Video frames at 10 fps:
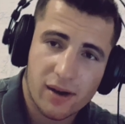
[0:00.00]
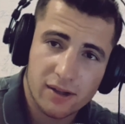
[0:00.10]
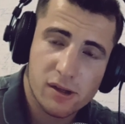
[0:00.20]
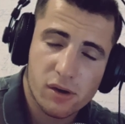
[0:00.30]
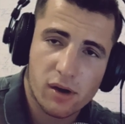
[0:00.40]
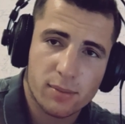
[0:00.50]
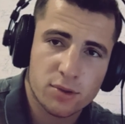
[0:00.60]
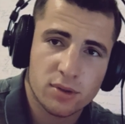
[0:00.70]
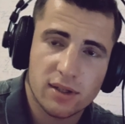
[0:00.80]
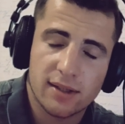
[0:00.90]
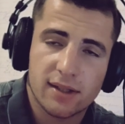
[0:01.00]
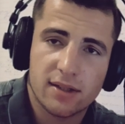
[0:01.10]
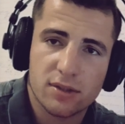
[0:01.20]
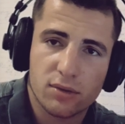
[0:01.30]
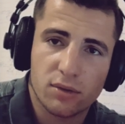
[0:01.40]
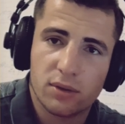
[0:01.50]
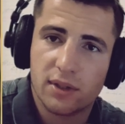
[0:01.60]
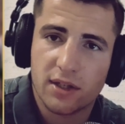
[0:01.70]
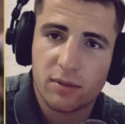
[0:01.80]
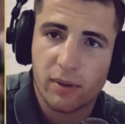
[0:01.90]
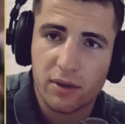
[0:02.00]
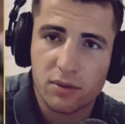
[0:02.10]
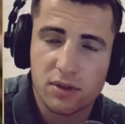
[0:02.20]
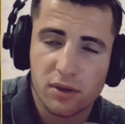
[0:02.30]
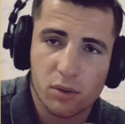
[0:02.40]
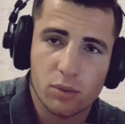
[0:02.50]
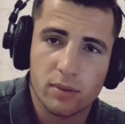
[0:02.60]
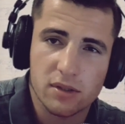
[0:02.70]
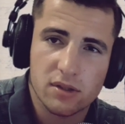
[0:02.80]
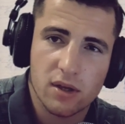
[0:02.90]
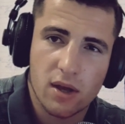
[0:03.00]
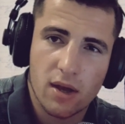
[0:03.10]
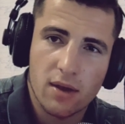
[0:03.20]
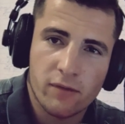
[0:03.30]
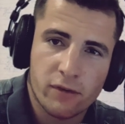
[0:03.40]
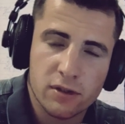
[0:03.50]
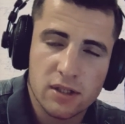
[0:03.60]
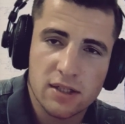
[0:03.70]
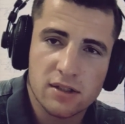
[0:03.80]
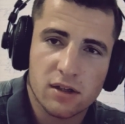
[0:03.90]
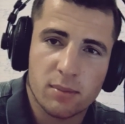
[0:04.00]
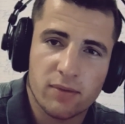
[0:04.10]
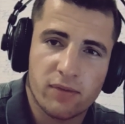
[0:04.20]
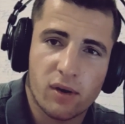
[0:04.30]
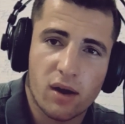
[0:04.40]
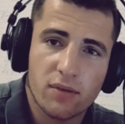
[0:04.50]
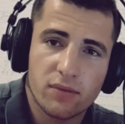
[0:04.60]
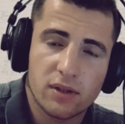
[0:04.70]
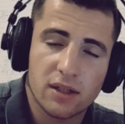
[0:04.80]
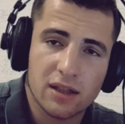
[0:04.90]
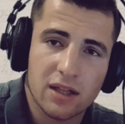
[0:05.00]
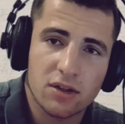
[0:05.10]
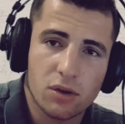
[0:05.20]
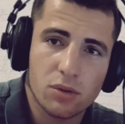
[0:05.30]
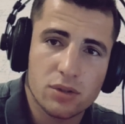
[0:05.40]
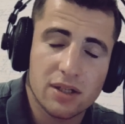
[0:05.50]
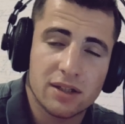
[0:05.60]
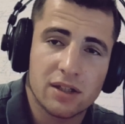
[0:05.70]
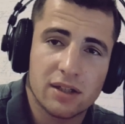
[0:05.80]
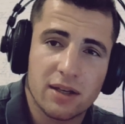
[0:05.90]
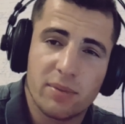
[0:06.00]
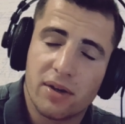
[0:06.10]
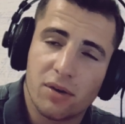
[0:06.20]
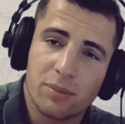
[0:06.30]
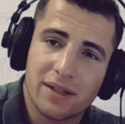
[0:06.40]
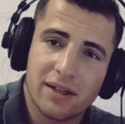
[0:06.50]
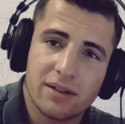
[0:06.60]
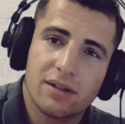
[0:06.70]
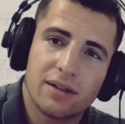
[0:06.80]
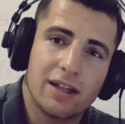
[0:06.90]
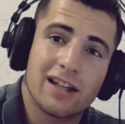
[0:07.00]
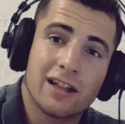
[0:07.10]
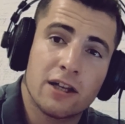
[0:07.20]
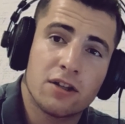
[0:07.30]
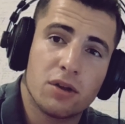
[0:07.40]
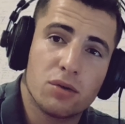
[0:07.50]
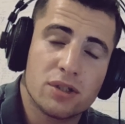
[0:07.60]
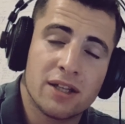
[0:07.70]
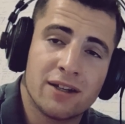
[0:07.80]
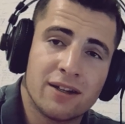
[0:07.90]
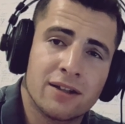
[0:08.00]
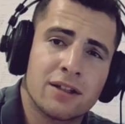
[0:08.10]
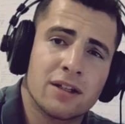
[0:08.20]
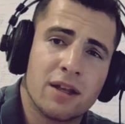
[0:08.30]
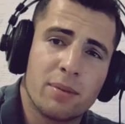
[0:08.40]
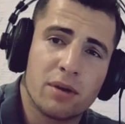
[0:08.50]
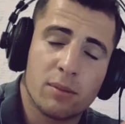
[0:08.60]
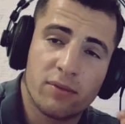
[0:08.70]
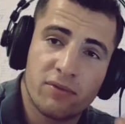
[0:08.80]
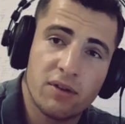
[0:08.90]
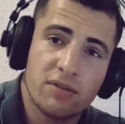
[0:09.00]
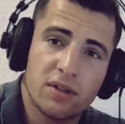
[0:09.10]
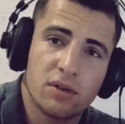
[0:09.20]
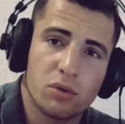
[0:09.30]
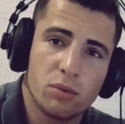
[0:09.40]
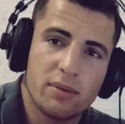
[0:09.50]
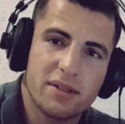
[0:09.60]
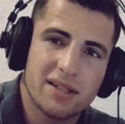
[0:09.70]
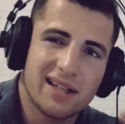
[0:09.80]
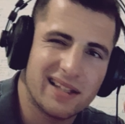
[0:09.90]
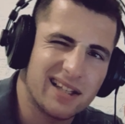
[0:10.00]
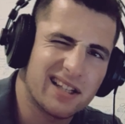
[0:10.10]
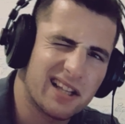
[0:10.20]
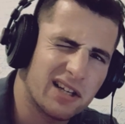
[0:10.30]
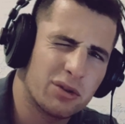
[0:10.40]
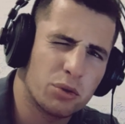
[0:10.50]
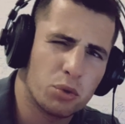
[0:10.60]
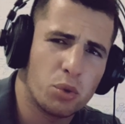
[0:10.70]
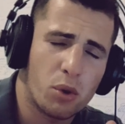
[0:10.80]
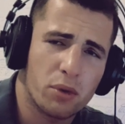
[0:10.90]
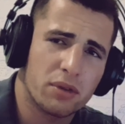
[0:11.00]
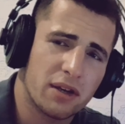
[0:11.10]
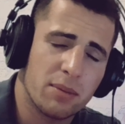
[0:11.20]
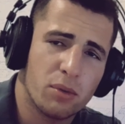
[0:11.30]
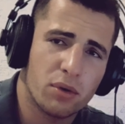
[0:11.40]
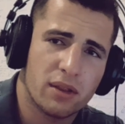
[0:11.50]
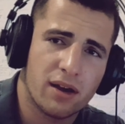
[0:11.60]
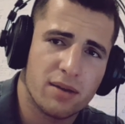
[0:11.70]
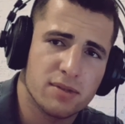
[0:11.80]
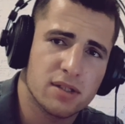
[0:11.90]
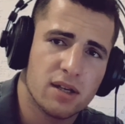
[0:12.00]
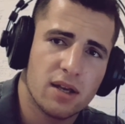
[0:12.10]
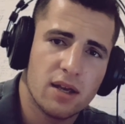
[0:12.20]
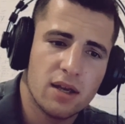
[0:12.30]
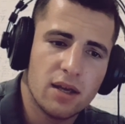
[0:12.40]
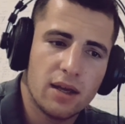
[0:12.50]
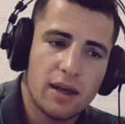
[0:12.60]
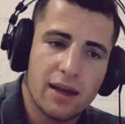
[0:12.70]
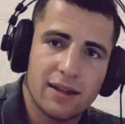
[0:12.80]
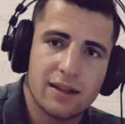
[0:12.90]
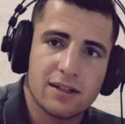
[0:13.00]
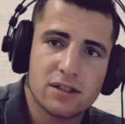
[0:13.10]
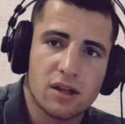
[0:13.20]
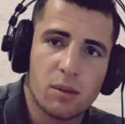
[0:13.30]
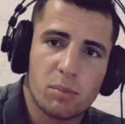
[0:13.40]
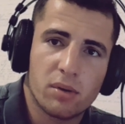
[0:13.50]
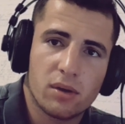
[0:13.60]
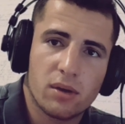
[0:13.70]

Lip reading: other option, and that is to donate by using rubies. Firstly it's gonna be 5, then click those until they become 10, then click those 10 until they become 15 rubies, and then click 2 or 3 more times and then stop.